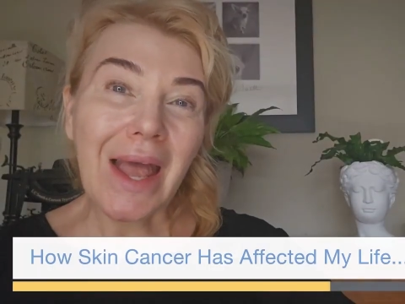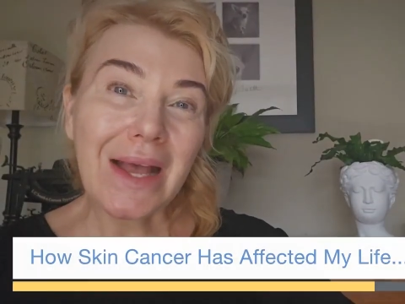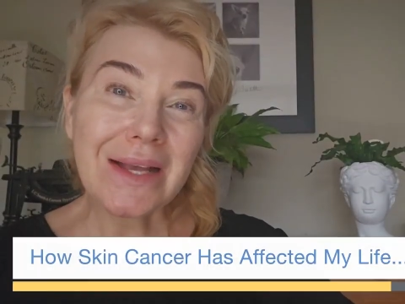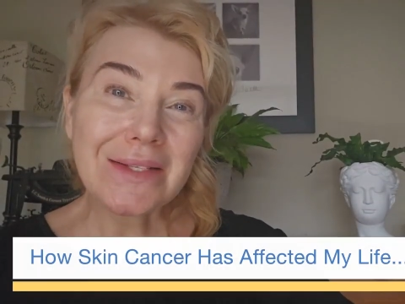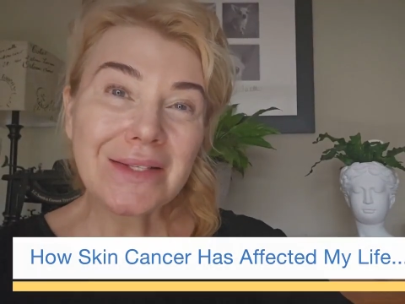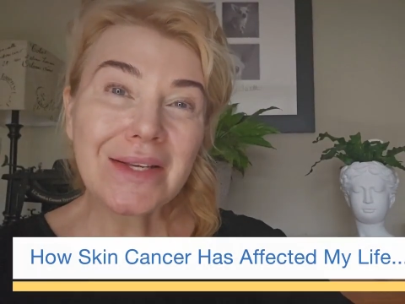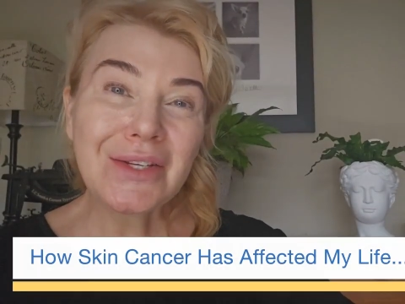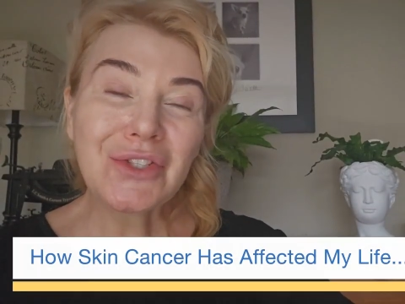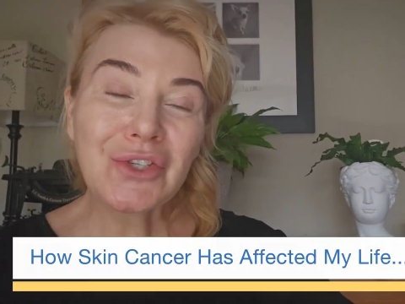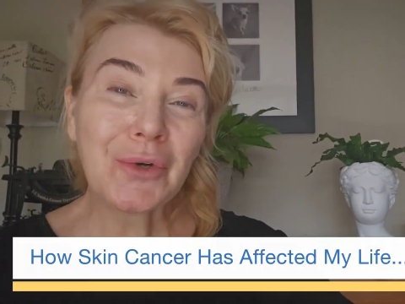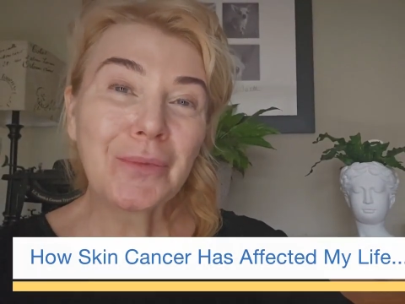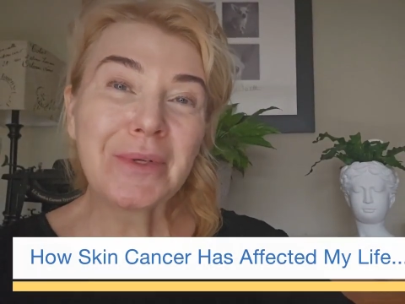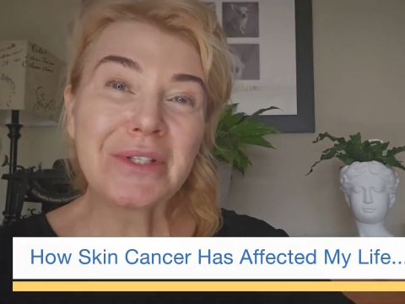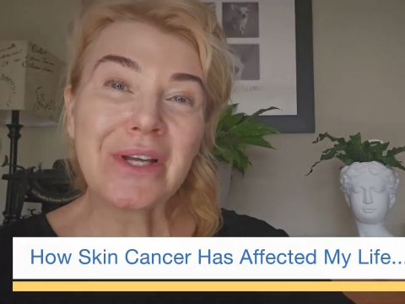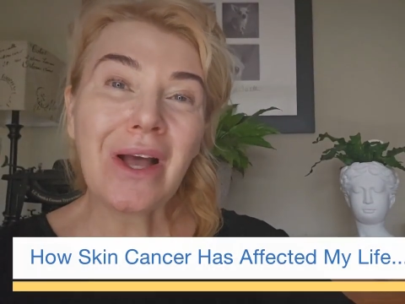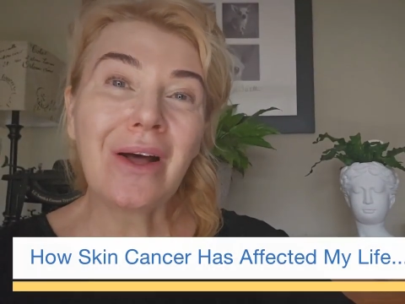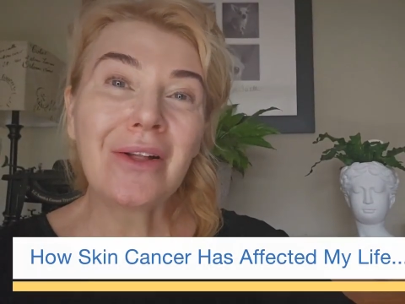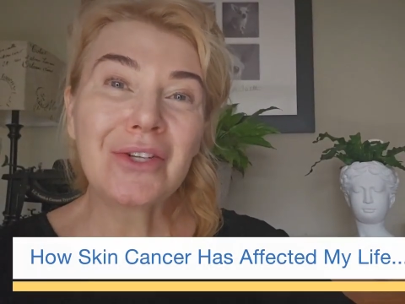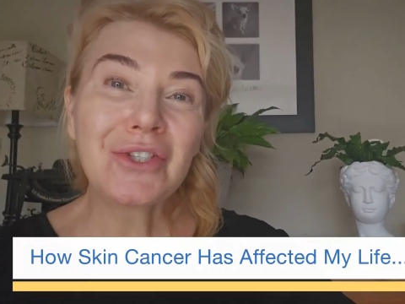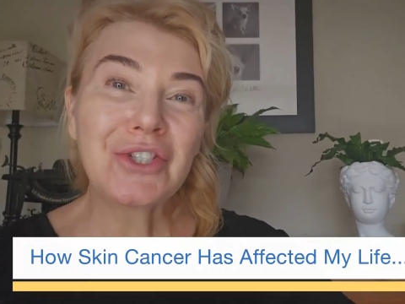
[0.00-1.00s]
As a
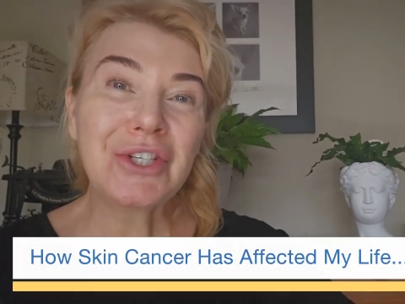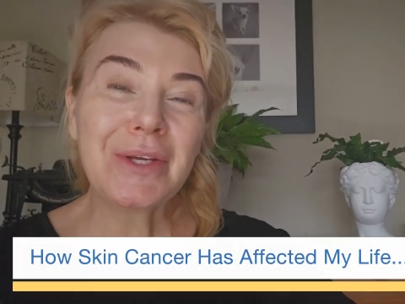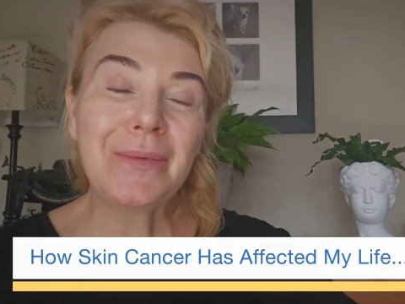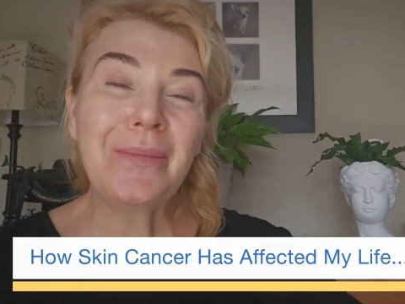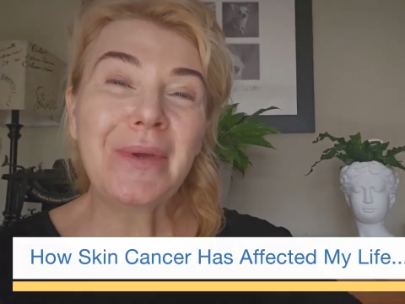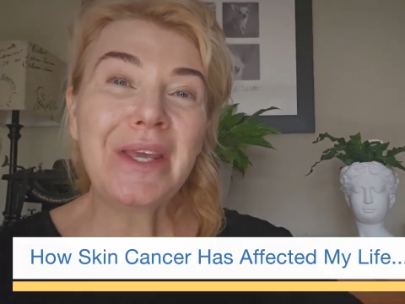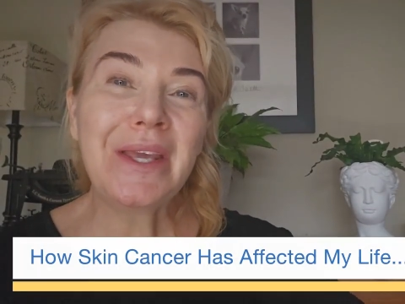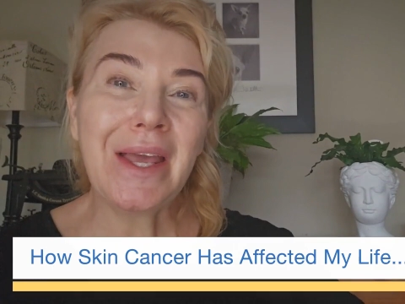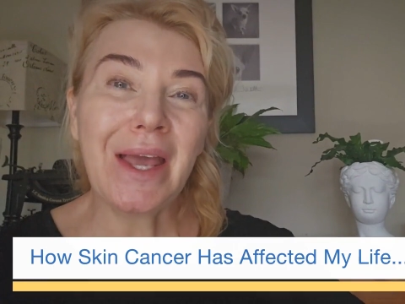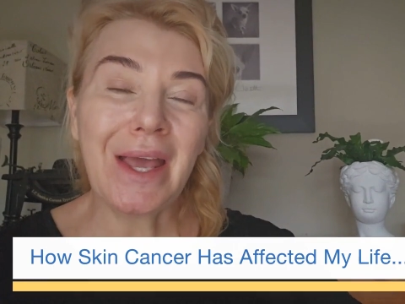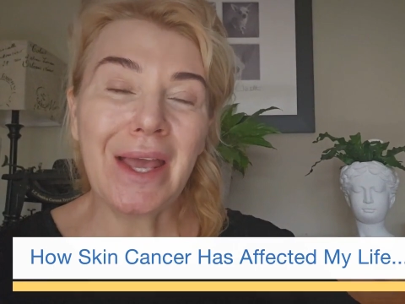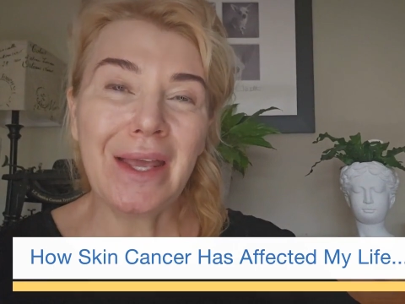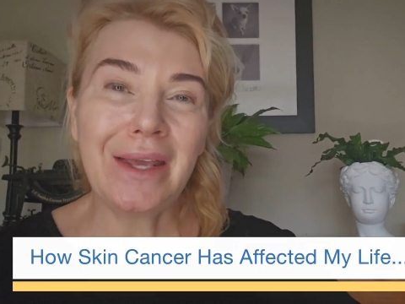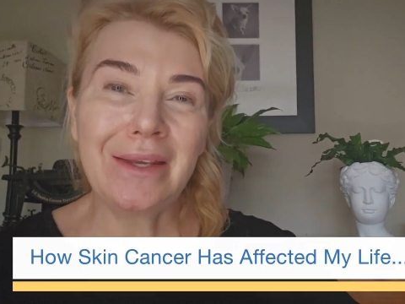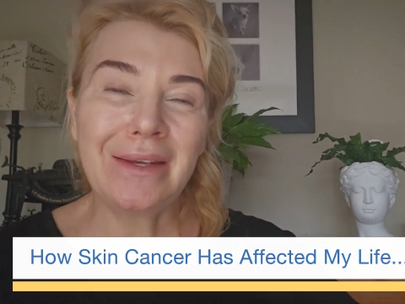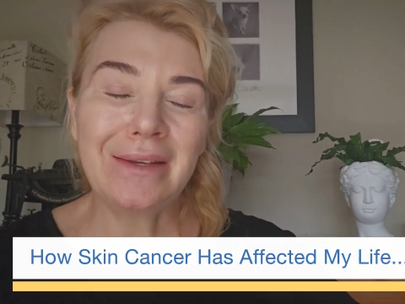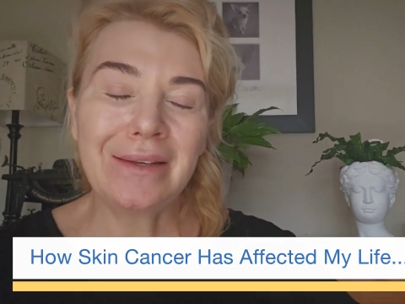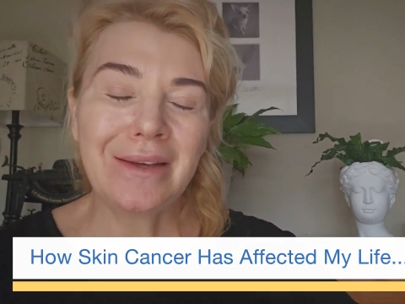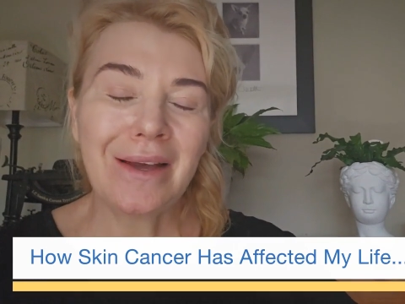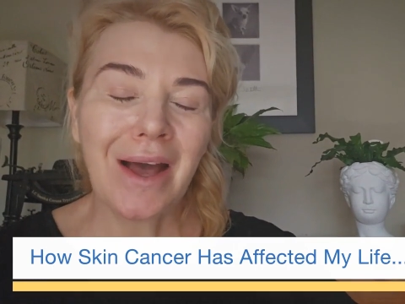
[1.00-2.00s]
dermatology
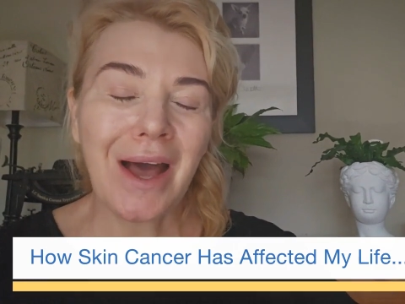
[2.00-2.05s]
PA,